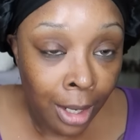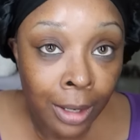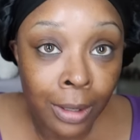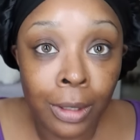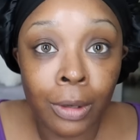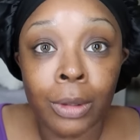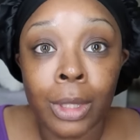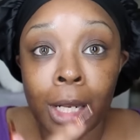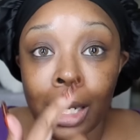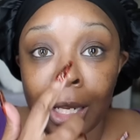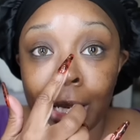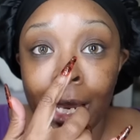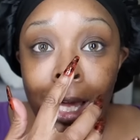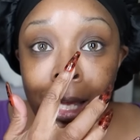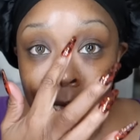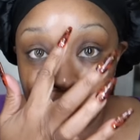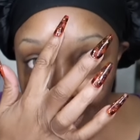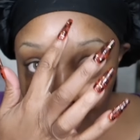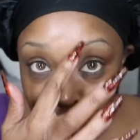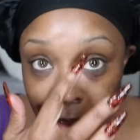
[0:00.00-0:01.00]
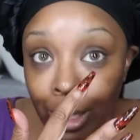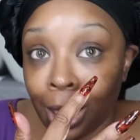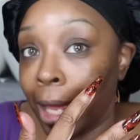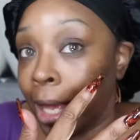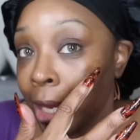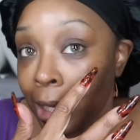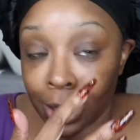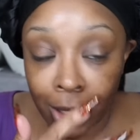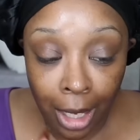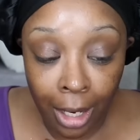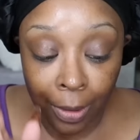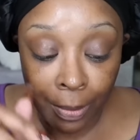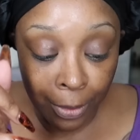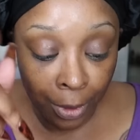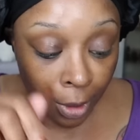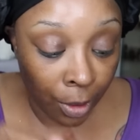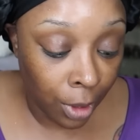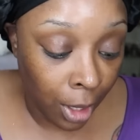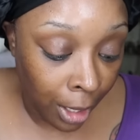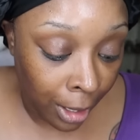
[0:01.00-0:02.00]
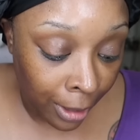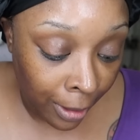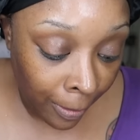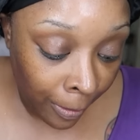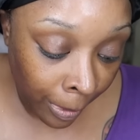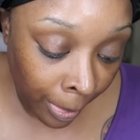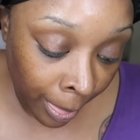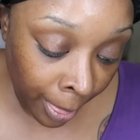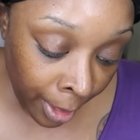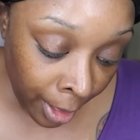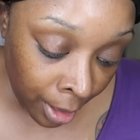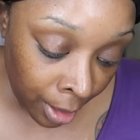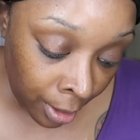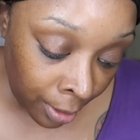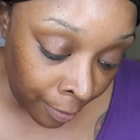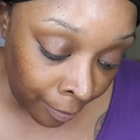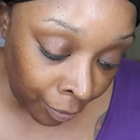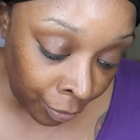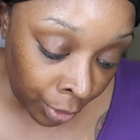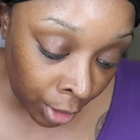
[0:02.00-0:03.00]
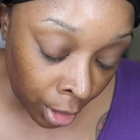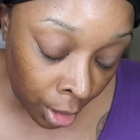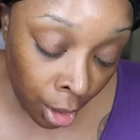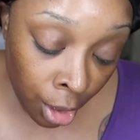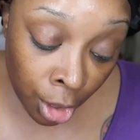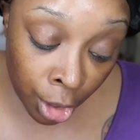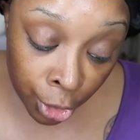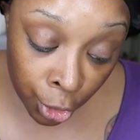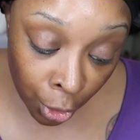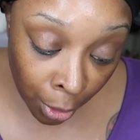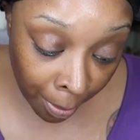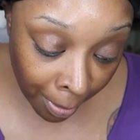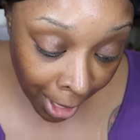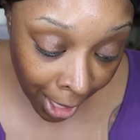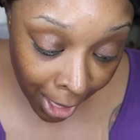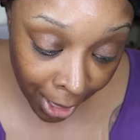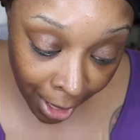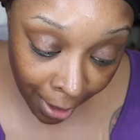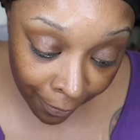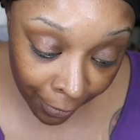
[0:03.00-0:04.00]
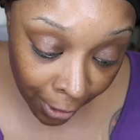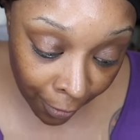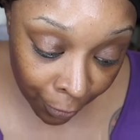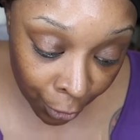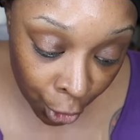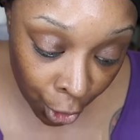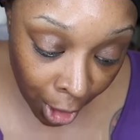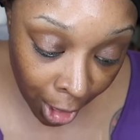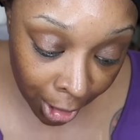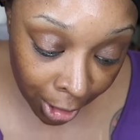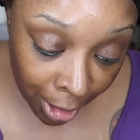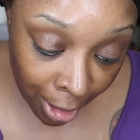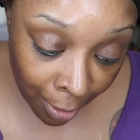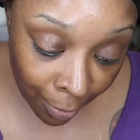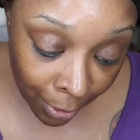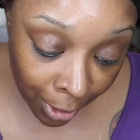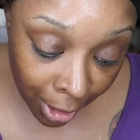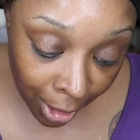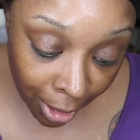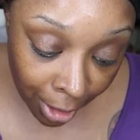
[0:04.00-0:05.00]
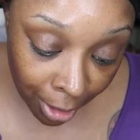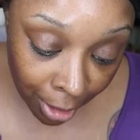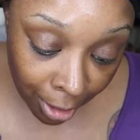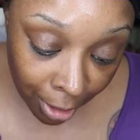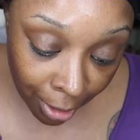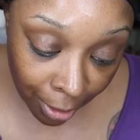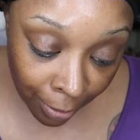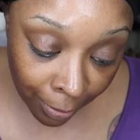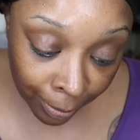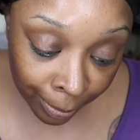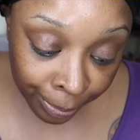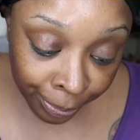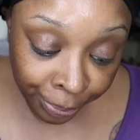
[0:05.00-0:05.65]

Don't they look like glass? I look, okay. Ultra Matte, I've never tried that one either.